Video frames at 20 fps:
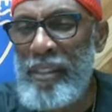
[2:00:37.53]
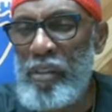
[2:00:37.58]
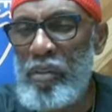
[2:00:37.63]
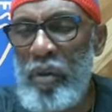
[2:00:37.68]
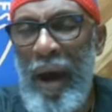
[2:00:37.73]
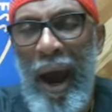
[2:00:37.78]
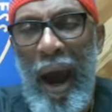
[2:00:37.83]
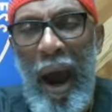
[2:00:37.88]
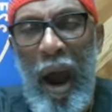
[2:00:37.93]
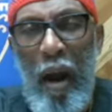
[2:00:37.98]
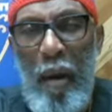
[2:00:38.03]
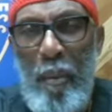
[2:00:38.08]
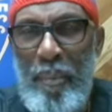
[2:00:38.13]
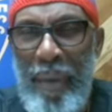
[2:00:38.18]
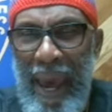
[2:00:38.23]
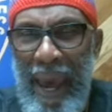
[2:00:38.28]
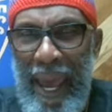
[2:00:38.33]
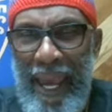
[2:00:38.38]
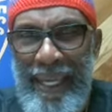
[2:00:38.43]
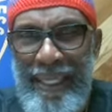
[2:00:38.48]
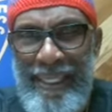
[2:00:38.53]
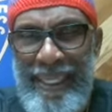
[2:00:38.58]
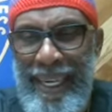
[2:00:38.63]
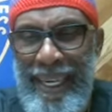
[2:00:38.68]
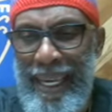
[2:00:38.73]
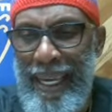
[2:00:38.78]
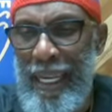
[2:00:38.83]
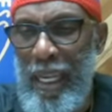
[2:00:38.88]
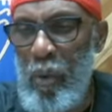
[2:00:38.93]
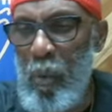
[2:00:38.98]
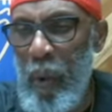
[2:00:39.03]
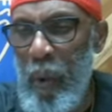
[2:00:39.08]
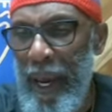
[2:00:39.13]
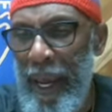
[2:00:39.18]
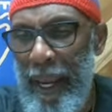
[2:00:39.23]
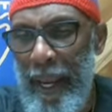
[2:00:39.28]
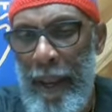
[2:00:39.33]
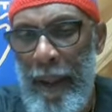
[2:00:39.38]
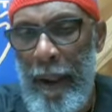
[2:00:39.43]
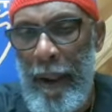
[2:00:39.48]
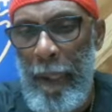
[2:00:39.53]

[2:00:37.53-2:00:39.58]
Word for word: to our banks anyway.